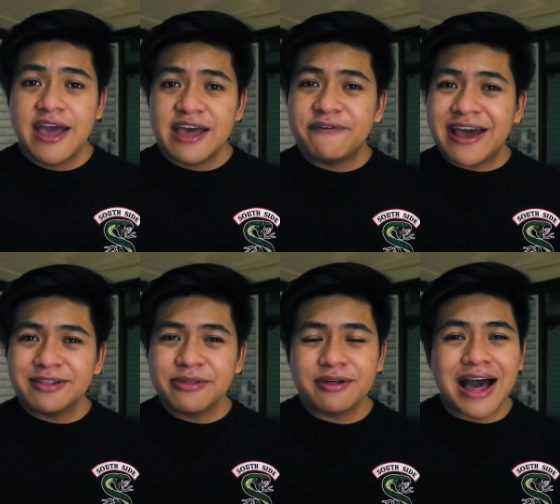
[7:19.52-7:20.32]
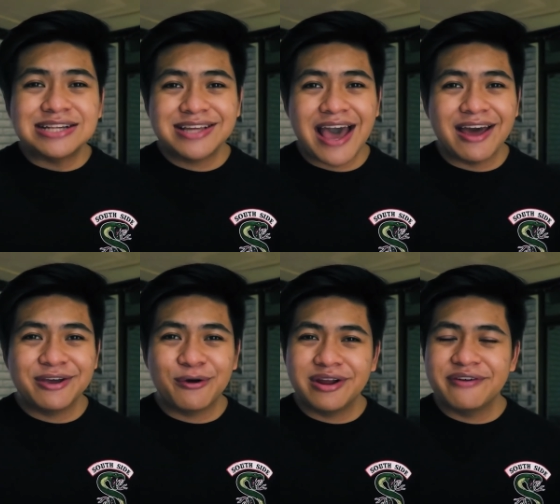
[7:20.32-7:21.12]
And finally, the last
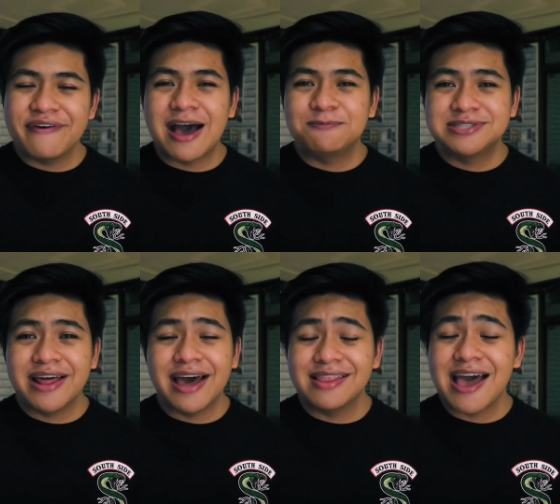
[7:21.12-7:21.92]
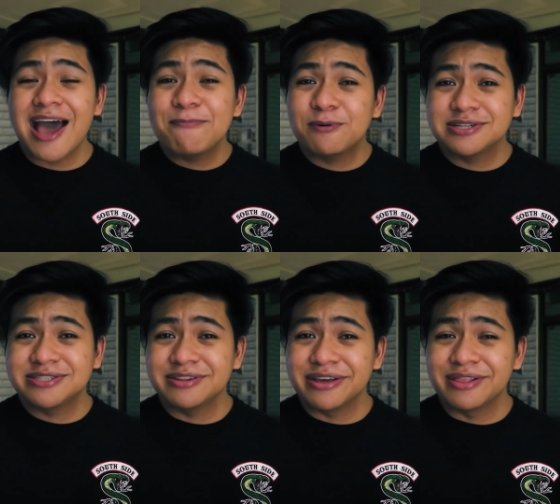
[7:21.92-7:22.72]
category of apps that I
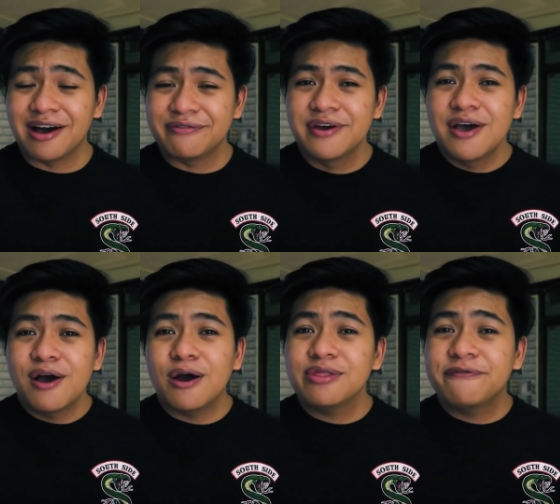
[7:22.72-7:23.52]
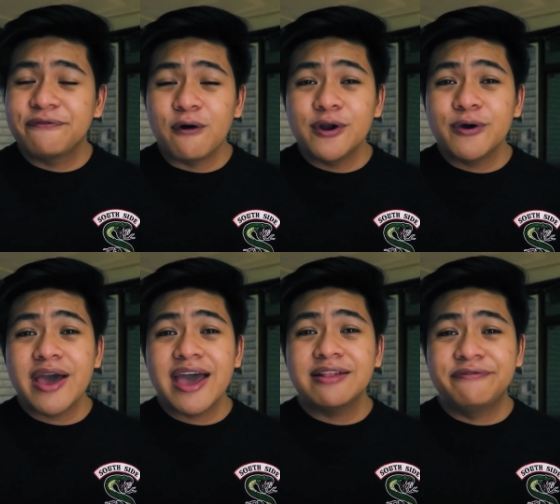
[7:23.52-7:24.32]
personally love are the
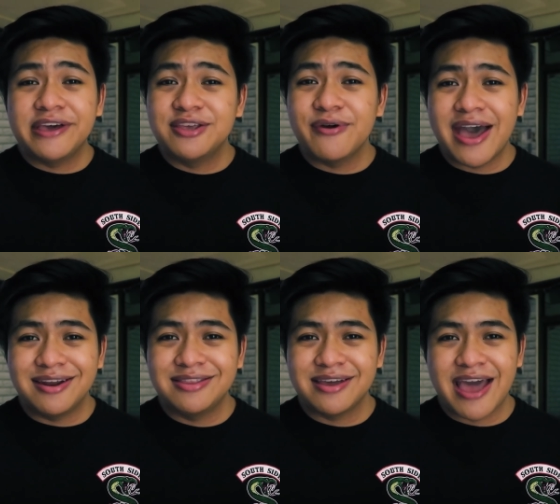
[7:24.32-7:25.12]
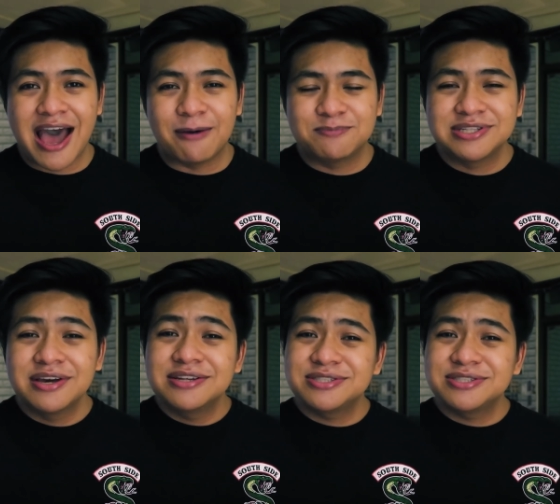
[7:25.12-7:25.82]
photo and video editing apps.